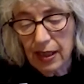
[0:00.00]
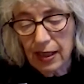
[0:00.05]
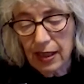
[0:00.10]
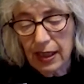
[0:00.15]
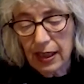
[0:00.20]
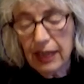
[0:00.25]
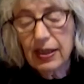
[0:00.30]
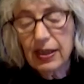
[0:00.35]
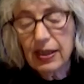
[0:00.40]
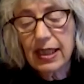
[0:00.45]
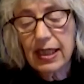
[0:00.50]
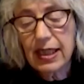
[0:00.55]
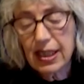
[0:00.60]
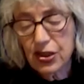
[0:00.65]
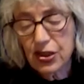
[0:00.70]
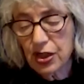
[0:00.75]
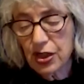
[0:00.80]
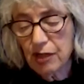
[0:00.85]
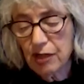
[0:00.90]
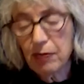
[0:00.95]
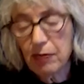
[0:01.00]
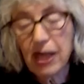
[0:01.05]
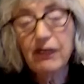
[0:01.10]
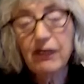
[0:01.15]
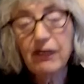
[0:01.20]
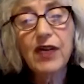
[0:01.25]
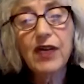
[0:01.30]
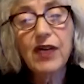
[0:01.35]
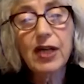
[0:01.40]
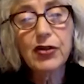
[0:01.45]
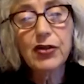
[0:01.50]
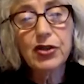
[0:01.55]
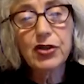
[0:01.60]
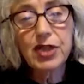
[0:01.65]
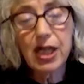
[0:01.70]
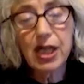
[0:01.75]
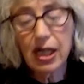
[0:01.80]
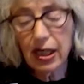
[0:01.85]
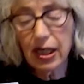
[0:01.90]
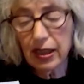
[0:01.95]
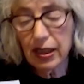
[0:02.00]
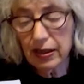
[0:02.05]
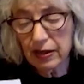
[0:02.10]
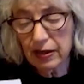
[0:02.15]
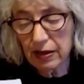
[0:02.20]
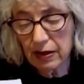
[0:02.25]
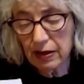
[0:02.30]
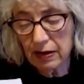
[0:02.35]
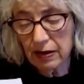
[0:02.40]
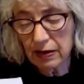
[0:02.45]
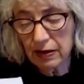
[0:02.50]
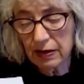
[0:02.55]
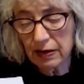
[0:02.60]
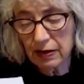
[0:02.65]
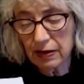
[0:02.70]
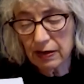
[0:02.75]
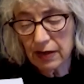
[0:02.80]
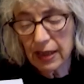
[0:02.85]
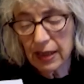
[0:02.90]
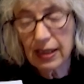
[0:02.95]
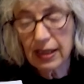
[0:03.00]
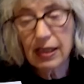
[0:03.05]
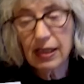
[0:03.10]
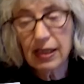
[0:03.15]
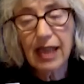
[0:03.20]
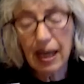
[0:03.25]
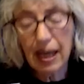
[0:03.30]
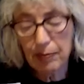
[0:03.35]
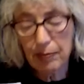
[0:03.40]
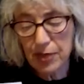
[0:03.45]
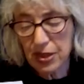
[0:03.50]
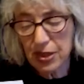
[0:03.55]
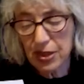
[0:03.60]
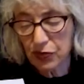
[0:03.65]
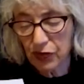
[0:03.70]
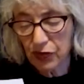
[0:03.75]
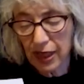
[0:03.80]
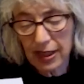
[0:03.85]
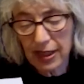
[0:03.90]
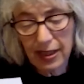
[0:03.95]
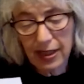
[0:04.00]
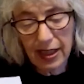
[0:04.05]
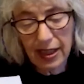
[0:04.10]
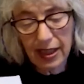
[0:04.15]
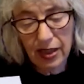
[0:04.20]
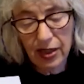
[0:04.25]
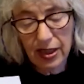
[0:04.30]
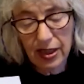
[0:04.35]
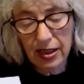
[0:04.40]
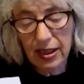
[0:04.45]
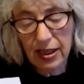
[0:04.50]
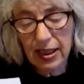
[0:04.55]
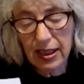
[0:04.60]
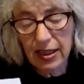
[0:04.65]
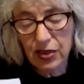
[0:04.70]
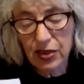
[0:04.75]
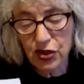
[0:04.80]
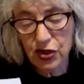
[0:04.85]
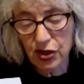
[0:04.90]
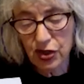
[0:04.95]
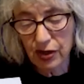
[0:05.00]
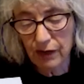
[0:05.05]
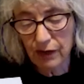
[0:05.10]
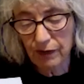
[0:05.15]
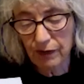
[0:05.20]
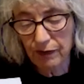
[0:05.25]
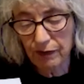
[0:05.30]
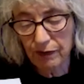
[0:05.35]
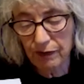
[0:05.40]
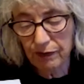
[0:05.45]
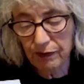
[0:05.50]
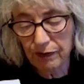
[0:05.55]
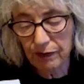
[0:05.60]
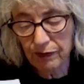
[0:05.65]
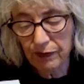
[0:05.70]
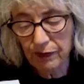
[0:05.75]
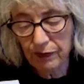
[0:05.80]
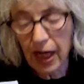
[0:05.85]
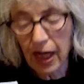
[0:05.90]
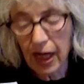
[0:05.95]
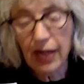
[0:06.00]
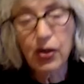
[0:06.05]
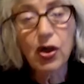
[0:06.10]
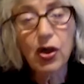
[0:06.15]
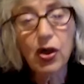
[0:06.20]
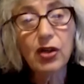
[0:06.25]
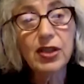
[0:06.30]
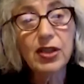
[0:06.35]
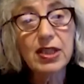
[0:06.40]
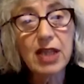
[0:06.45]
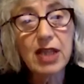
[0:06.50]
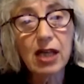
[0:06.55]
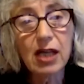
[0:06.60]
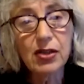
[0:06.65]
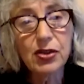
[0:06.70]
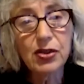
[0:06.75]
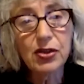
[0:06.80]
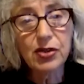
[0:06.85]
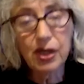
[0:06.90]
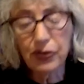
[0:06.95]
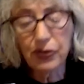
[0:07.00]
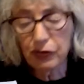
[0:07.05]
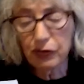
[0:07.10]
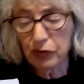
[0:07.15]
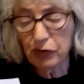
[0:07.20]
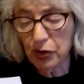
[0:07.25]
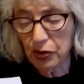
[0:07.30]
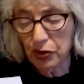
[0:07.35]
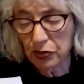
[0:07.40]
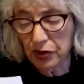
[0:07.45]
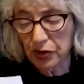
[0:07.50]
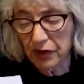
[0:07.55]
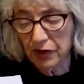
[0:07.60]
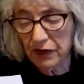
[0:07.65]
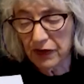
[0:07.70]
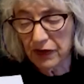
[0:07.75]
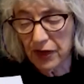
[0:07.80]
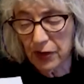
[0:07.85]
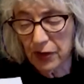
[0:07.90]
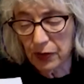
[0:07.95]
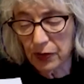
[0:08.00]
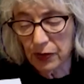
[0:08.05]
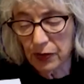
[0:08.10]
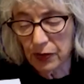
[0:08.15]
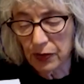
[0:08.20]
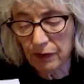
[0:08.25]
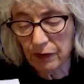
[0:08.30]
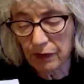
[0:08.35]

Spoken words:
In the kitchen, my father died. He collapsed right there in the kitchen. I called the doctor on the rotary phone.